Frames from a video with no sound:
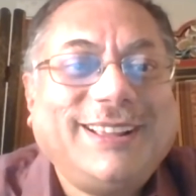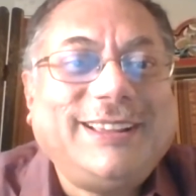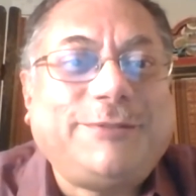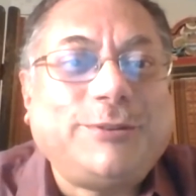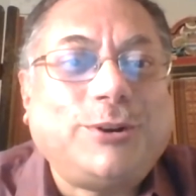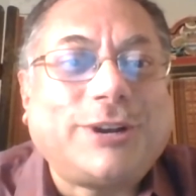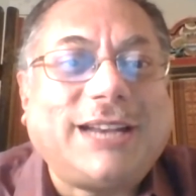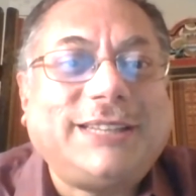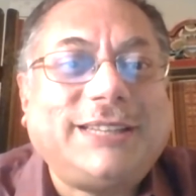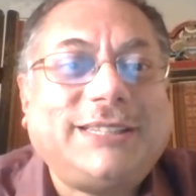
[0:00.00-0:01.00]
If you look
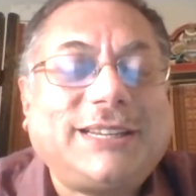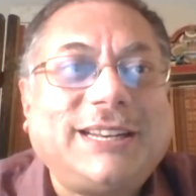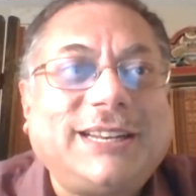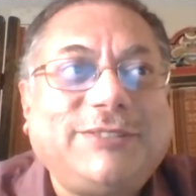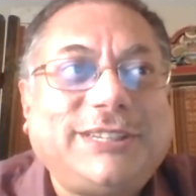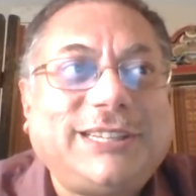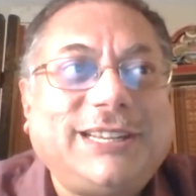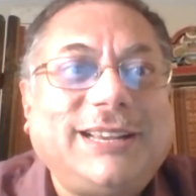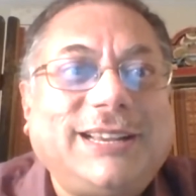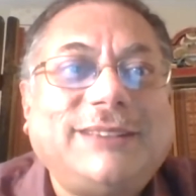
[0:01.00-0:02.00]
at the
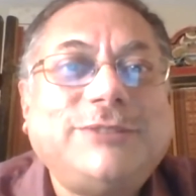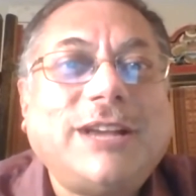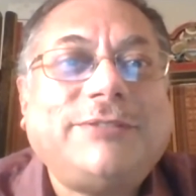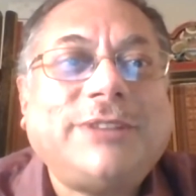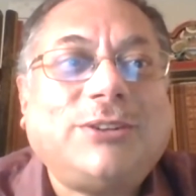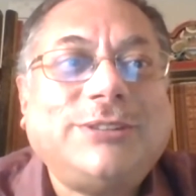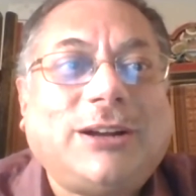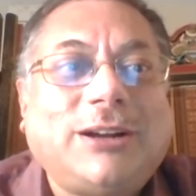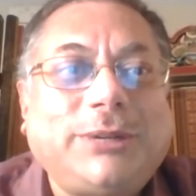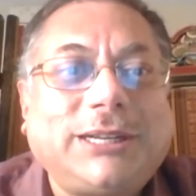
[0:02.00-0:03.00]
connectivity, we have now the
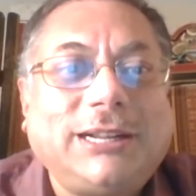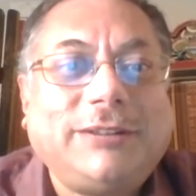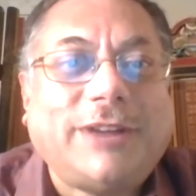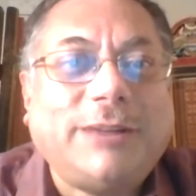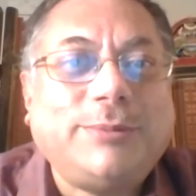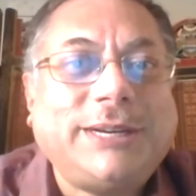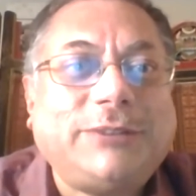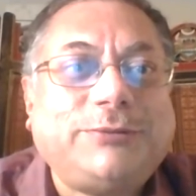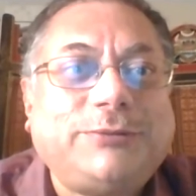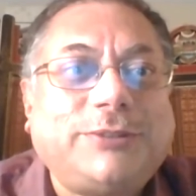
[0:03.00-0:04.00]
optical fiber
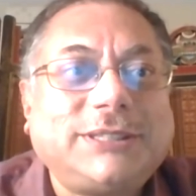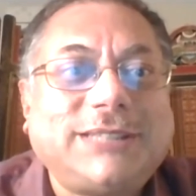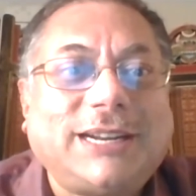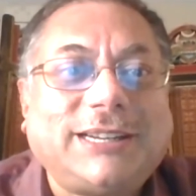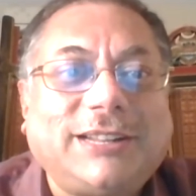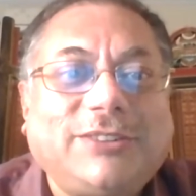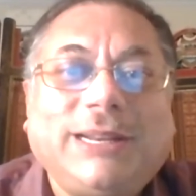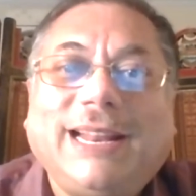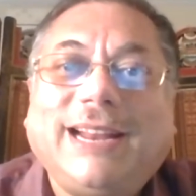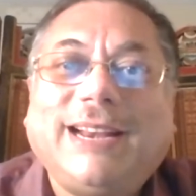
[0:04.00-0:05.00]
network that has
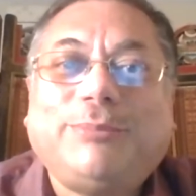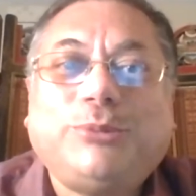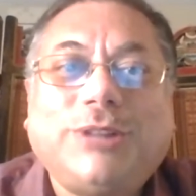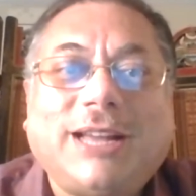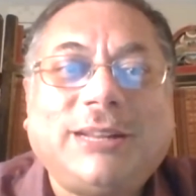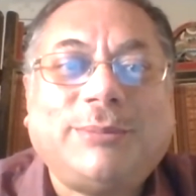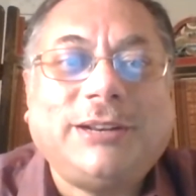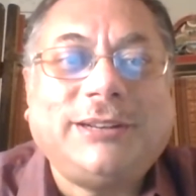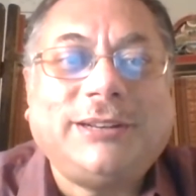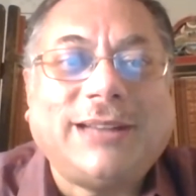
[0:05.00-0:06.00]
been laid up to the
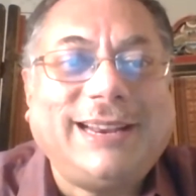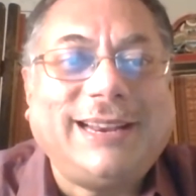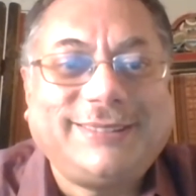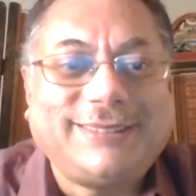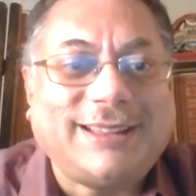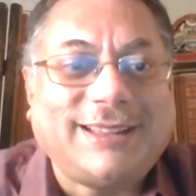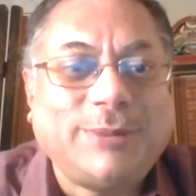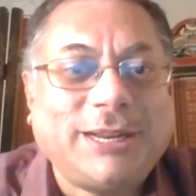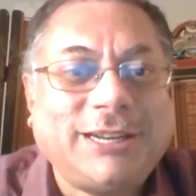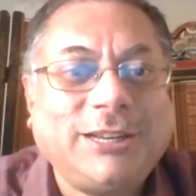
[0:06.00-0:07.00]
Andaman Islands,
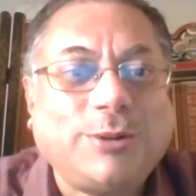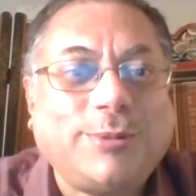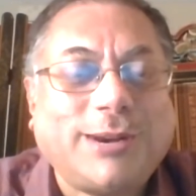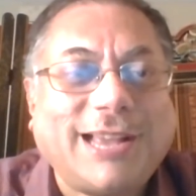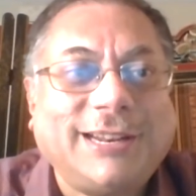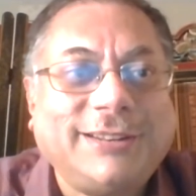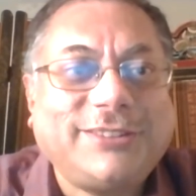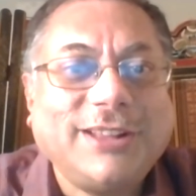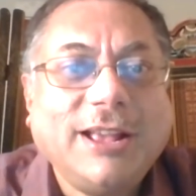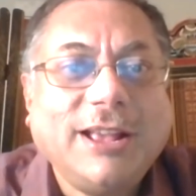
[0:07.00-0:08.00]
Andaman
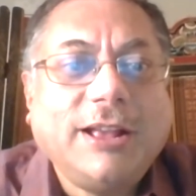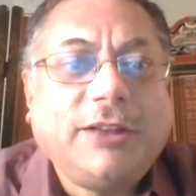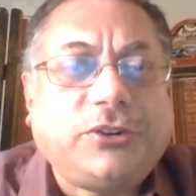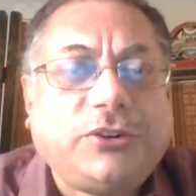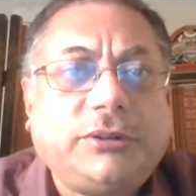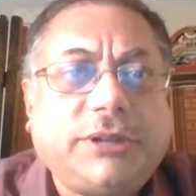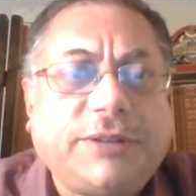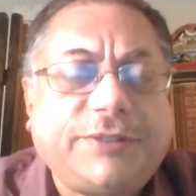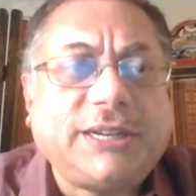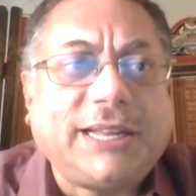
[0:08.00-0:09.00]
Islands. So
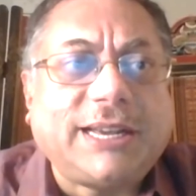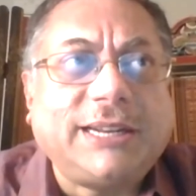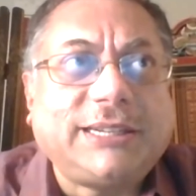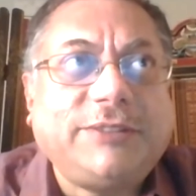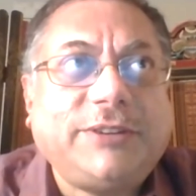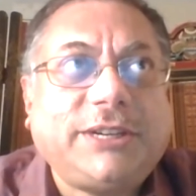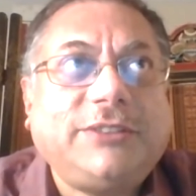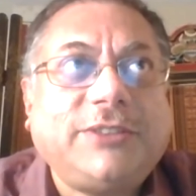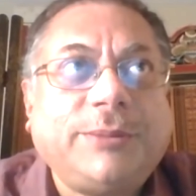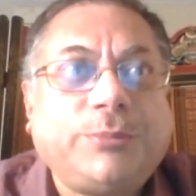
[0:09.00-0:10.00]
definitely connectivity
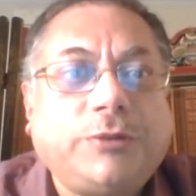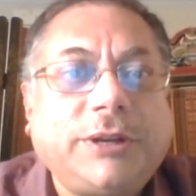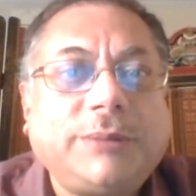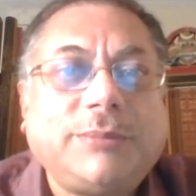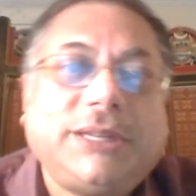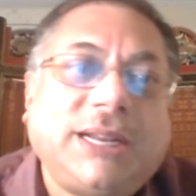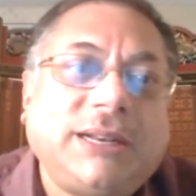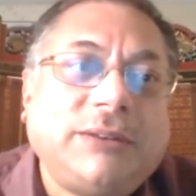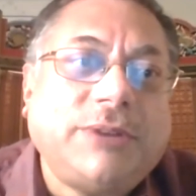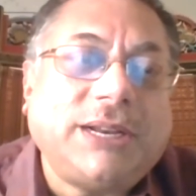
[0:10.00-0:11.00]
is improving, but
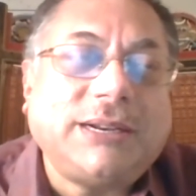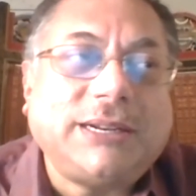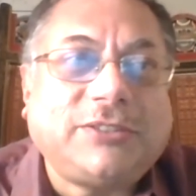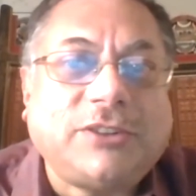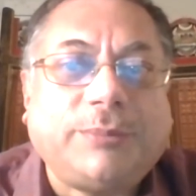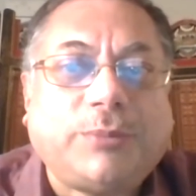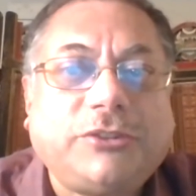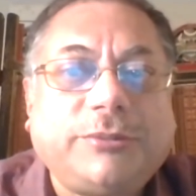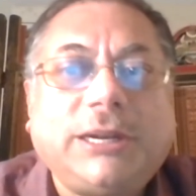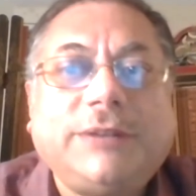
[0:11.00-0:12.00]
then where it's not
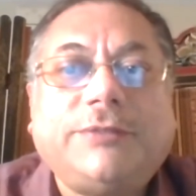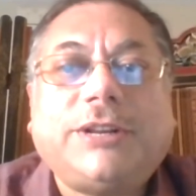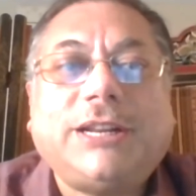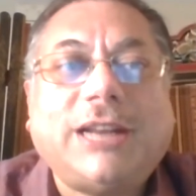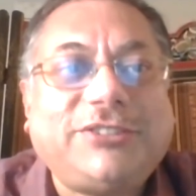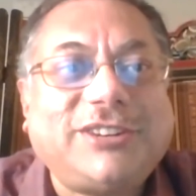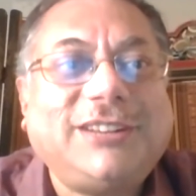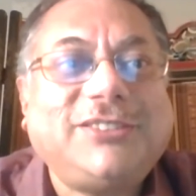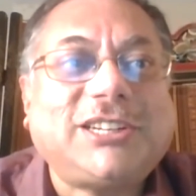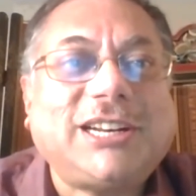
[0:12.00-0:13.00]
possible, even for the National
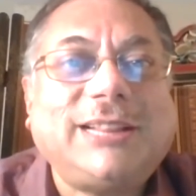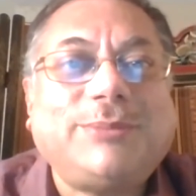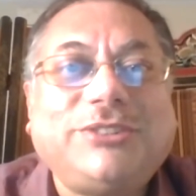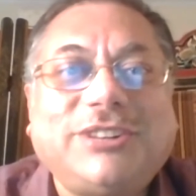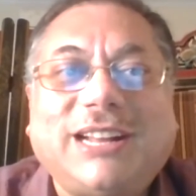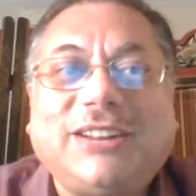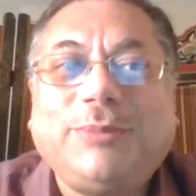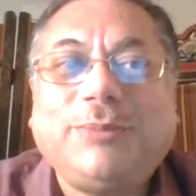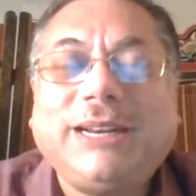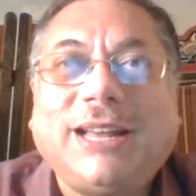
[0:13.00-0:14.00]
Digital Health Mission that's
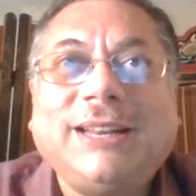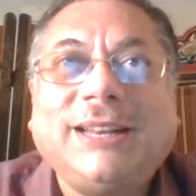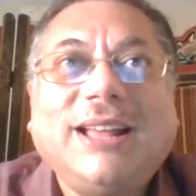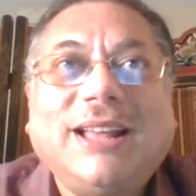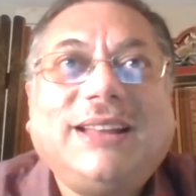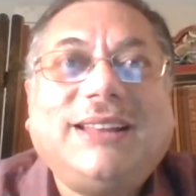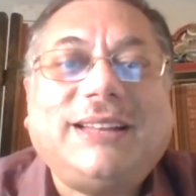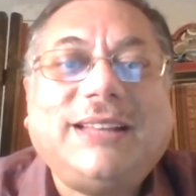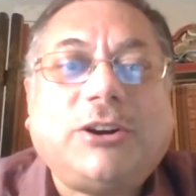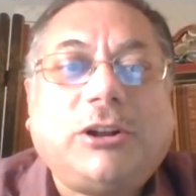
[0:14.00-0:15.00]
being done,
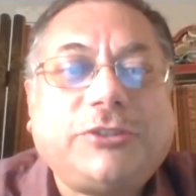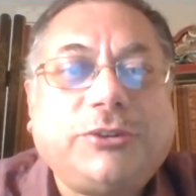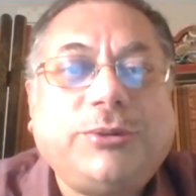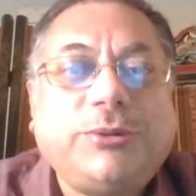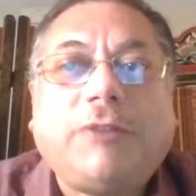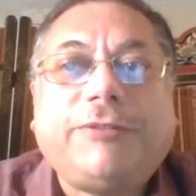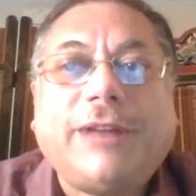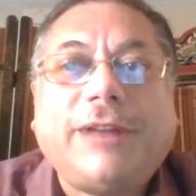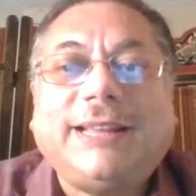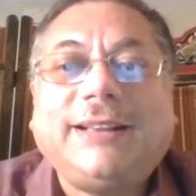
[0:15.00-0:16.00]
that they're also doing
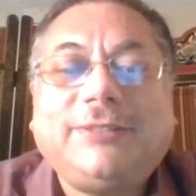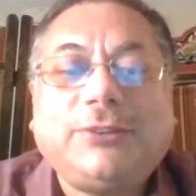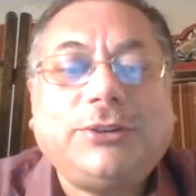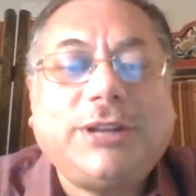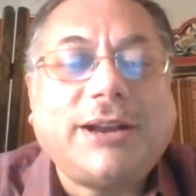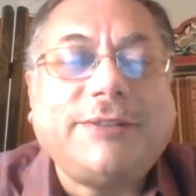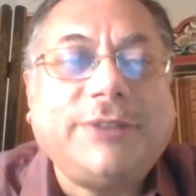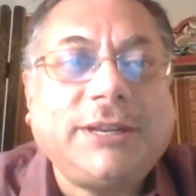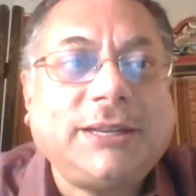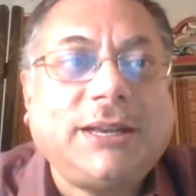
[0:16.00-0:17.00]
offline things. So they're
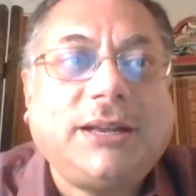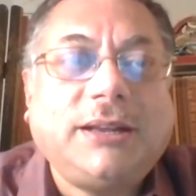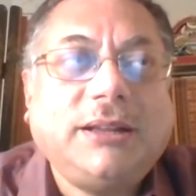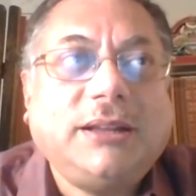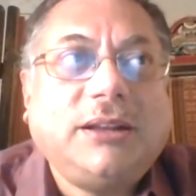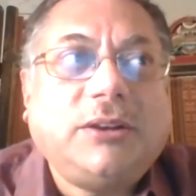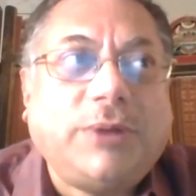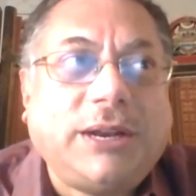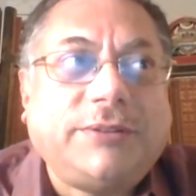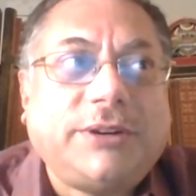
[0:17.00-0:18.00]
having,
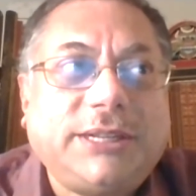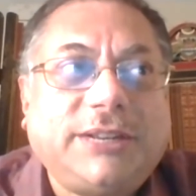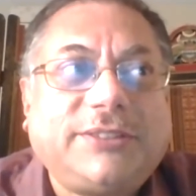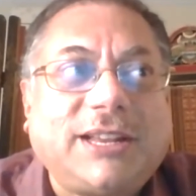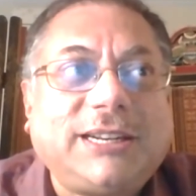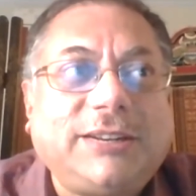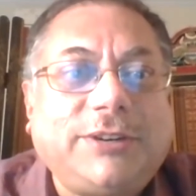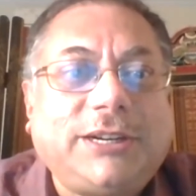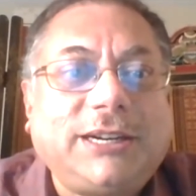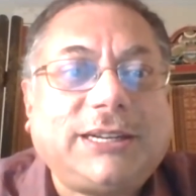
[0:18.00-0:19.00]
whenever there's
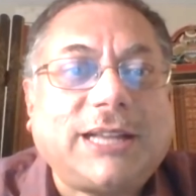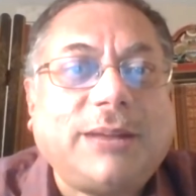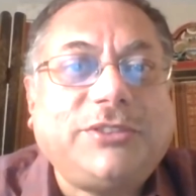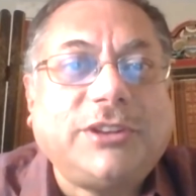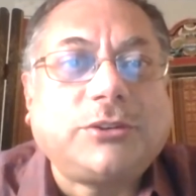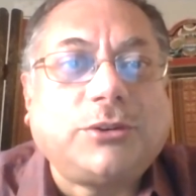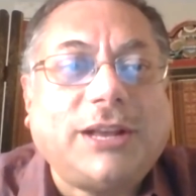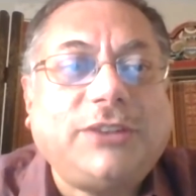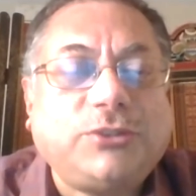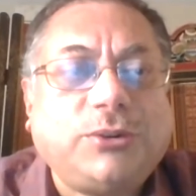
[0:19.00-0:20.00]
connectivity, it can be
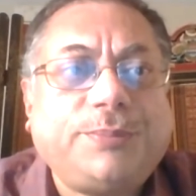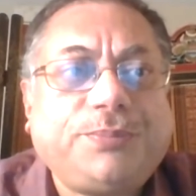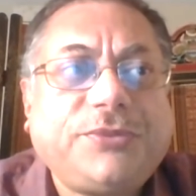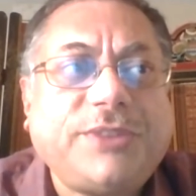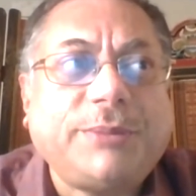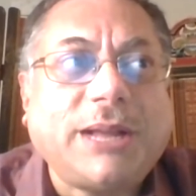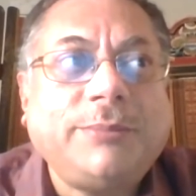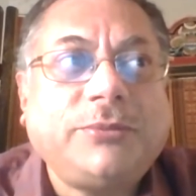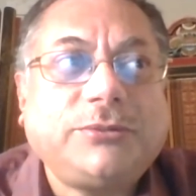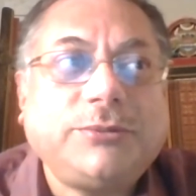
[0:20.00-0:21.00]
synchronized. So
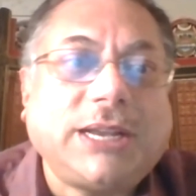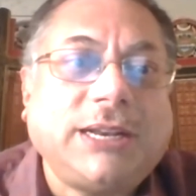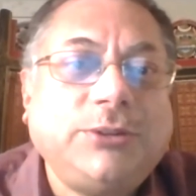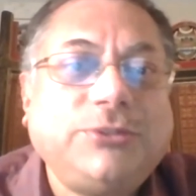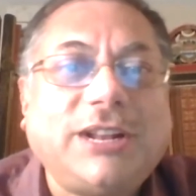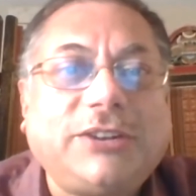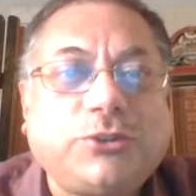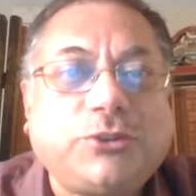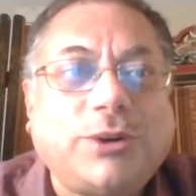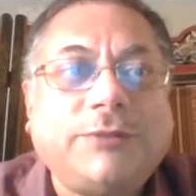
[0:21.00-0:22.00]
sometimes we can use that
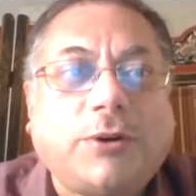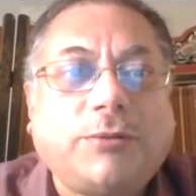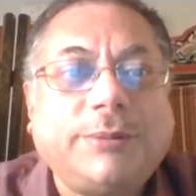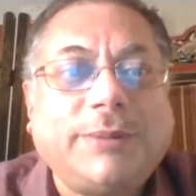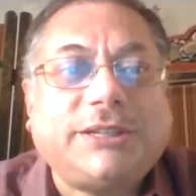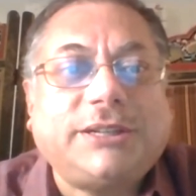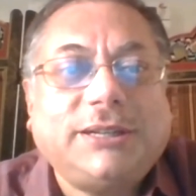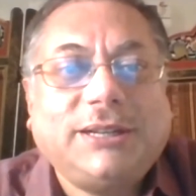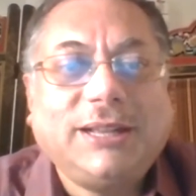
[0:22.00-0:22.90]
store and forward method.